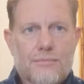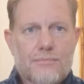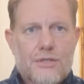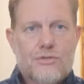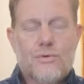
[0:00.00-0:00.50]

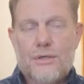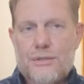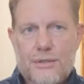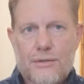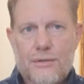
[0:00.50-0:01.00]

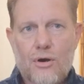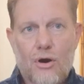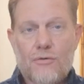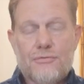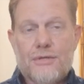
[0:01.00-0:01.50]
structure
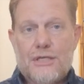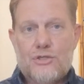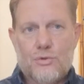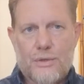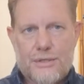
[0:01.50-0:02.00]
of their
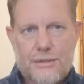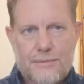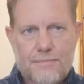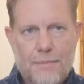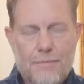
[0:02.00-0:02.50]
choice.
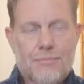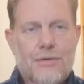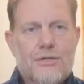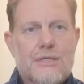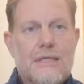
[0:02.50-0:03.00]
But
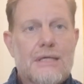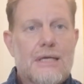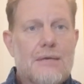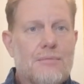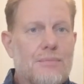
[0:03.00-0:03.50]
mostly,
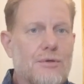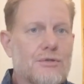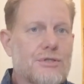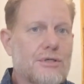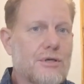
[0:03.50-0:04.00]
people who
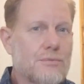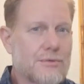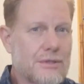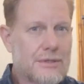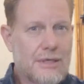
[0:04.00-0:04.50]
start with
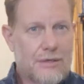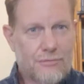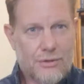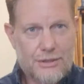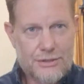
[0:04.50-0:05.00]
this kind of
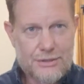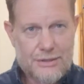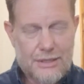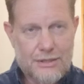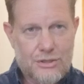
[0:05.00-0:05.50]
religion
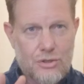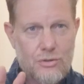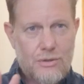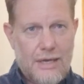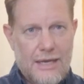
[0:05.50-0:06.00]
studies
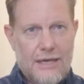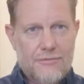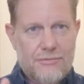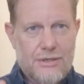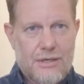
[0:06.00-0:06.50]
do
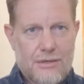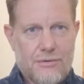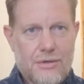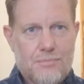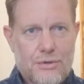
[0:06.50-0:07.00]
have their
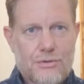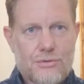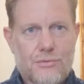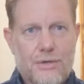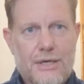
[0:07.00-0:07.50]
own approach
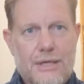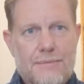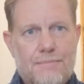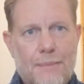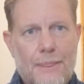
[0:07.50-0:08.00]
already.
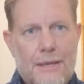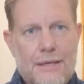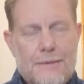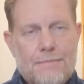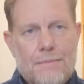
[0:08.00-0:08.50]

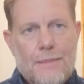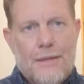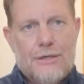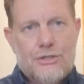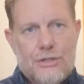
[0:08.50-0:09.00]

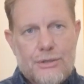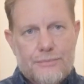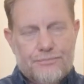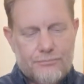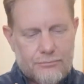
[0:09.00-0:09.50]

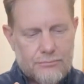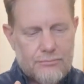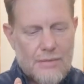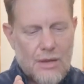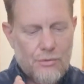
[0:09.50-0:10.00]
So,
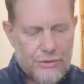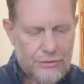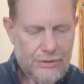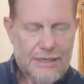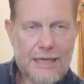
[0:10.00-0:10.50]
although
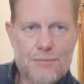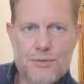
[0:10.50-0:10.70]
the CAPS